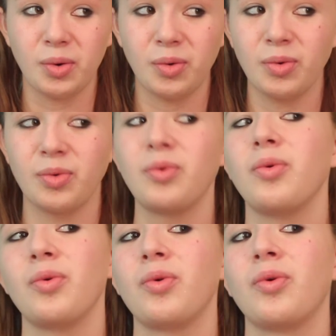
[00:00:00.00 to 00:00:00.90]

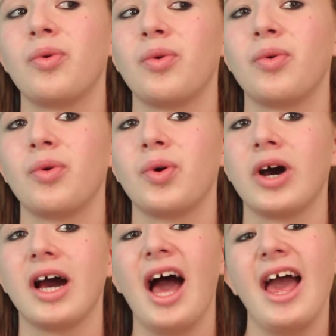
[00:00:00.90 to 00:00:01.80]
Ooh.
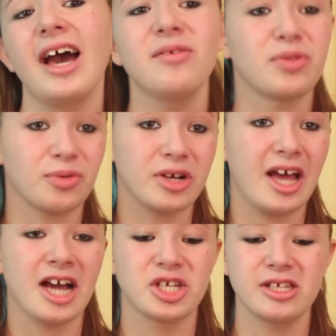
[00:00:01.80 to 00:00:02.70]
I have 3
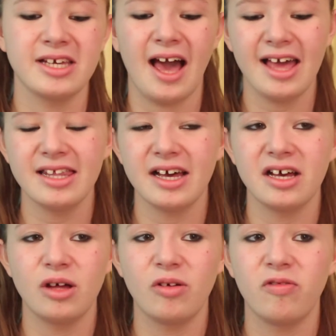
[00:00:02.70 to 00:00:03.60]
actually. I
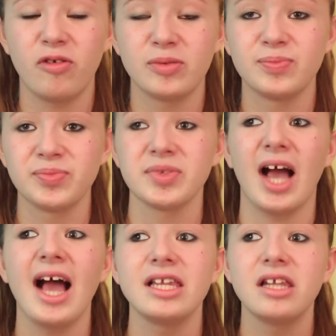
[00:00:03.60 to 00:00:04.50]
love
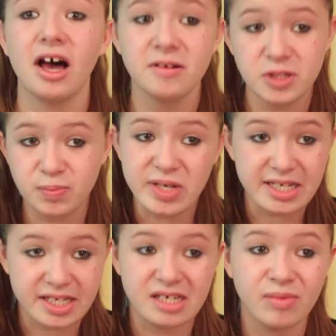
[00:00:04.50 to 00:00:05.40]

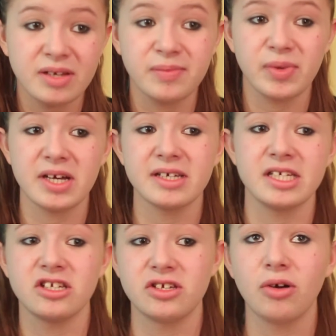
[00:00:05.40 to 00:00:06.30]
Speed Demon because
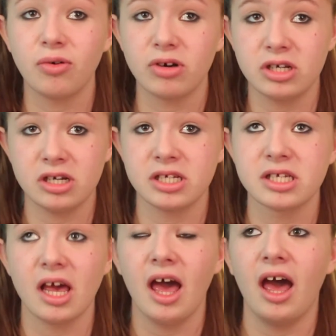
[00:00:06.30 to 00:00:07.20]
he's so
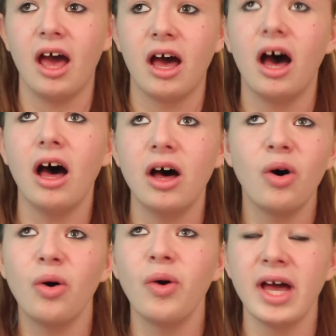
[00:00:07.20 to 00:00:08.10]
gorgeous.
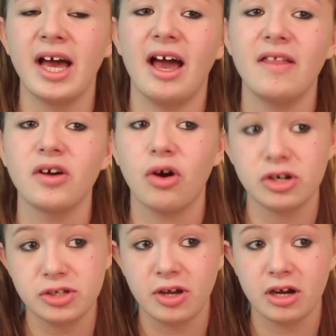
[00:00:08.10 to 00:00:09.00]
Oh, and the
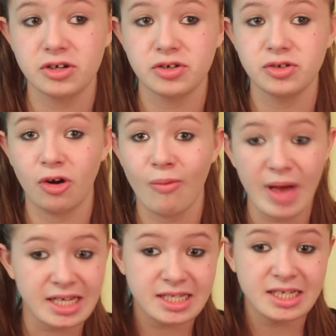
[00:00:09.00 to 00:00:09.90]
cartoon characters are
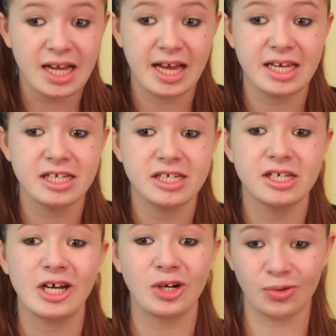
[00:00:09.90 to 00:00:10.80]
amazing, and he
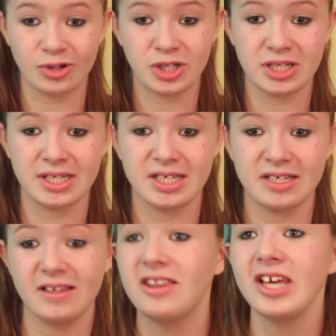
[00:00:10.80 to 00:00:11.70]
did a gorgeous
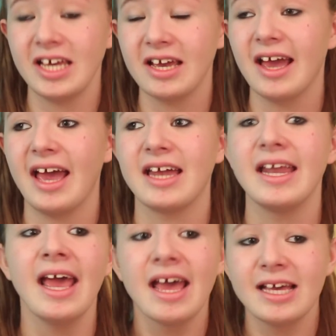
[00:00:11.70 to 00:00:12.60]
thing,
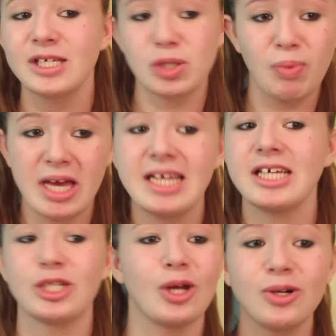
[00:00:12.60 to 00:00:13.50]
and his spin,
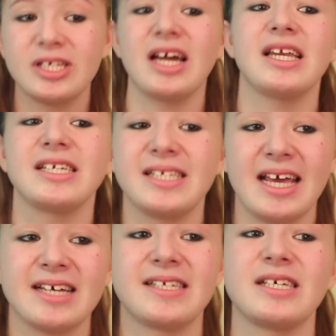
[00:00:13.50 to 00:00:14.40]
his toe stand, his
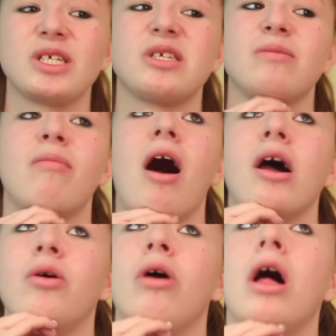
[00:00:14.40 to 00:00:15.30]
dance, his
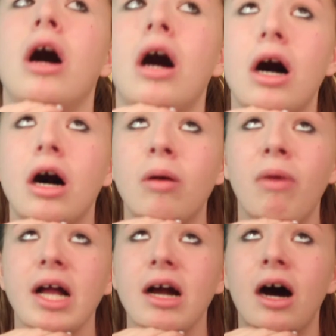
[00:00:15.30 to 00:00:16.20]
smile. Oh
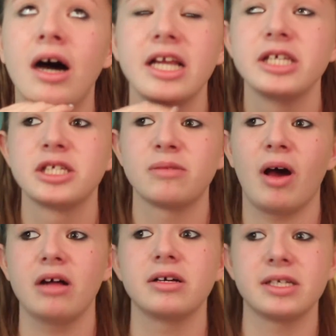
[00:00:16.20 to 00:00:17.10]
my god, his
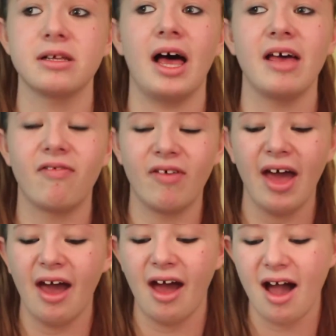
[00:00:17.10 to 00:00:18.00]
smile is life.
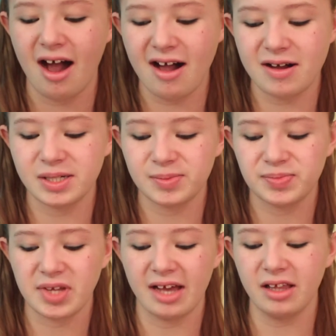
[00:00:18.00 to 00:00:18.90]

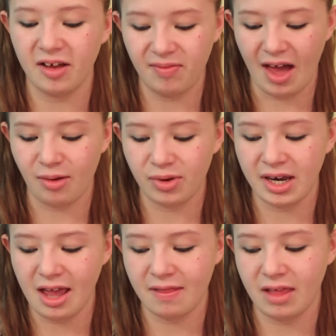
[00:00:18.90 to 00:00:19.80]
I love that
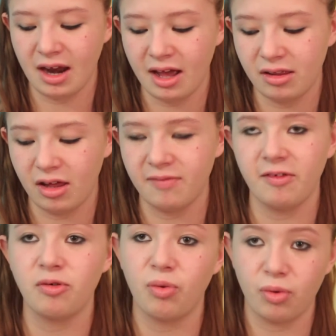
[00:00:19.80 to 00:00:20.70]
one, and then I love,
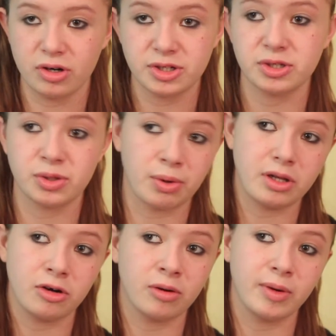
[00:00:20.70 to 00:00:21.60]
of course,
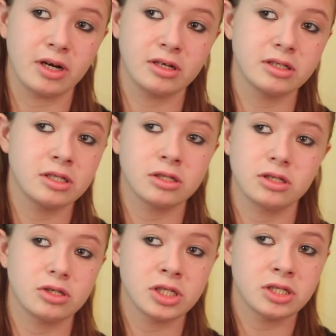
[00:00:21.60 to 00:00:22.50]
Thriller because
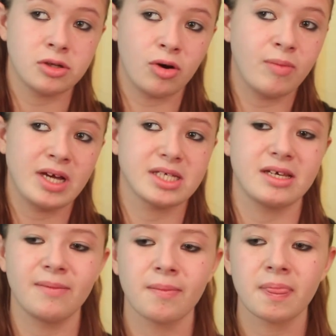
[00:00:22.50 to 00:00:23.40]
it's just so
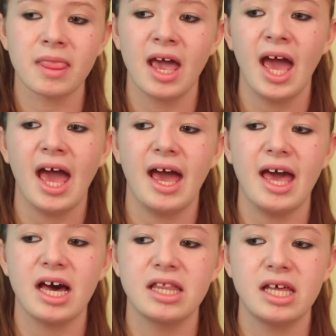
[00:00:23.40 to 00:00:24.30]
amazing.
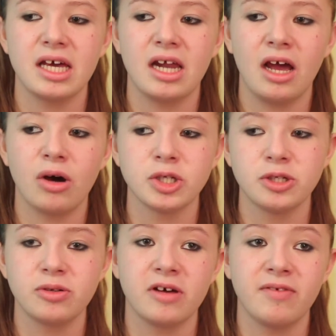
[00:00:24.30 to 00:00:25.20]
And then I
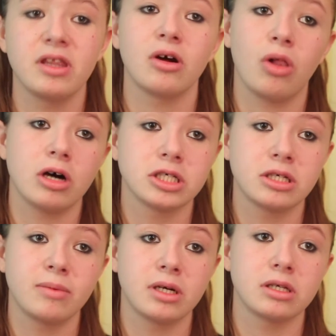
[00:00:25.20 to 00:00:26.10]
also love In the
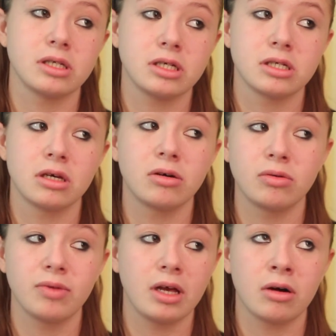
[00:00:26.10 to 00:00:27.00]
Closet because he's
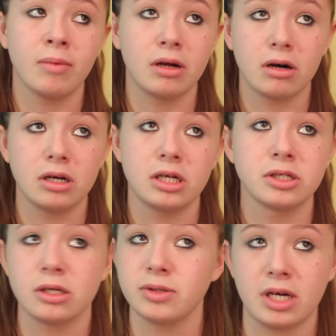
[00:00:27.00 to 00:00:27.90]
so, like, oh my god,
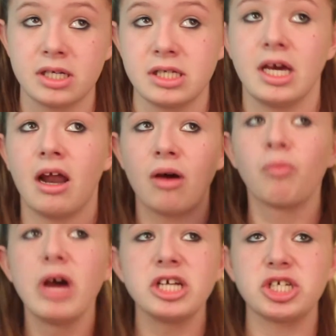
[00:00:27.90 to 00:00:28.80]
and so sexy, and I
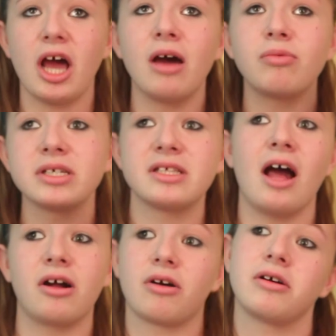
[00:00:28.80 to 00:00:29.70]
wish I was
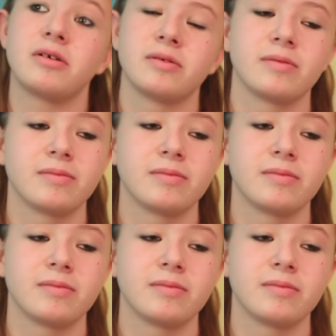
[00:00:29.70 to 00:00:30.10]
that girl.